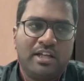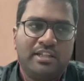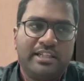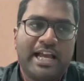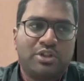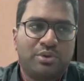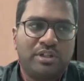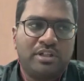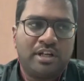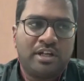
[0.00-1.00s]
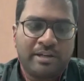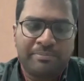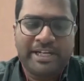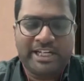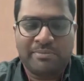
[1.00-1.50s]
the actual
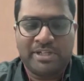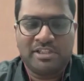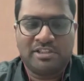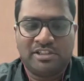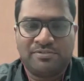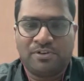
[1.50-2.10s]
be it an image, GIF,